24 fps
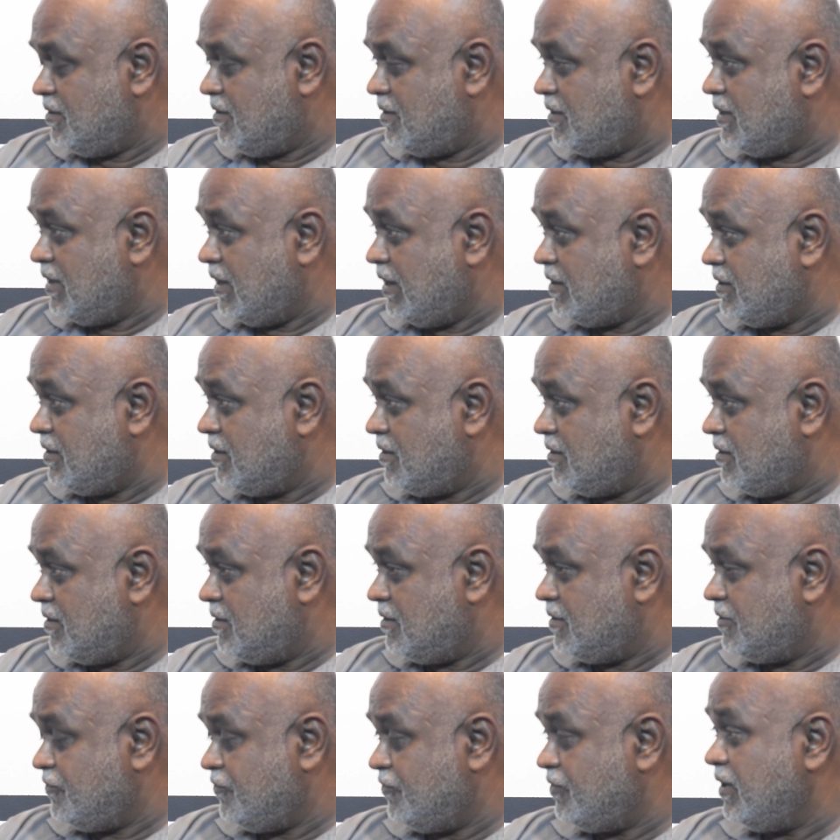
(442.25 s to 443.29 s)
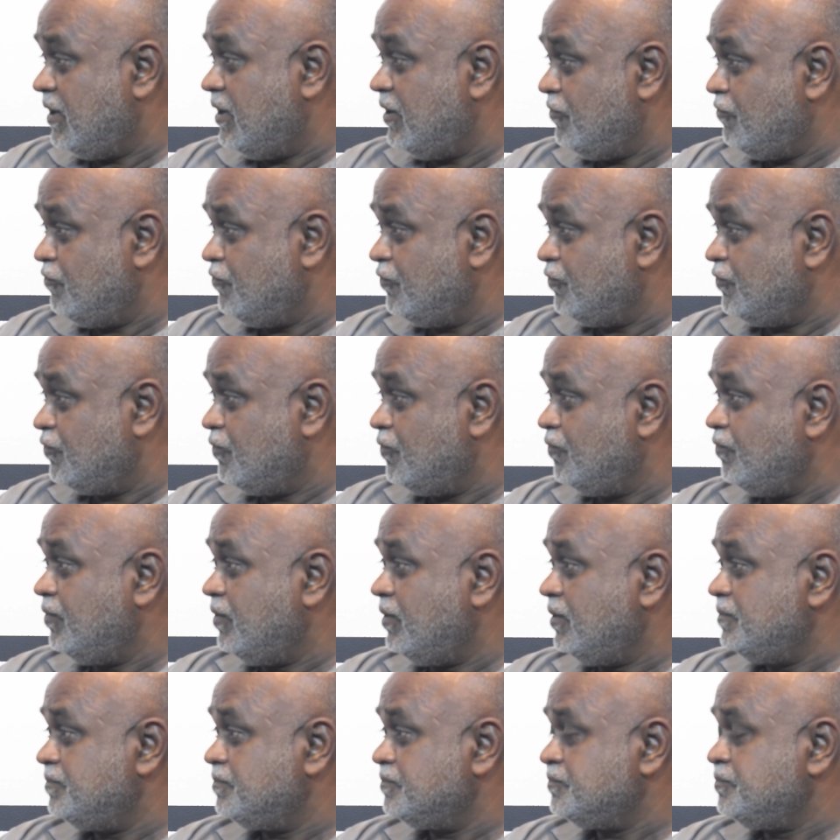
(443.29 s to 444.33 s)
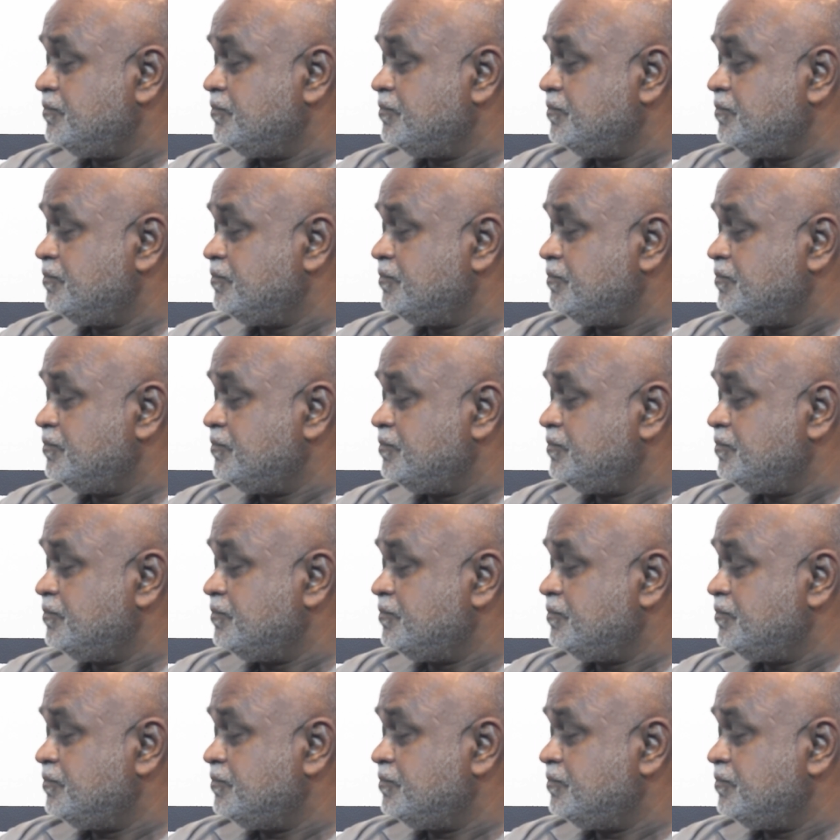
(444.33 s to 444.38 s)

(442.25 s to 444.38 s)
later today into Suva.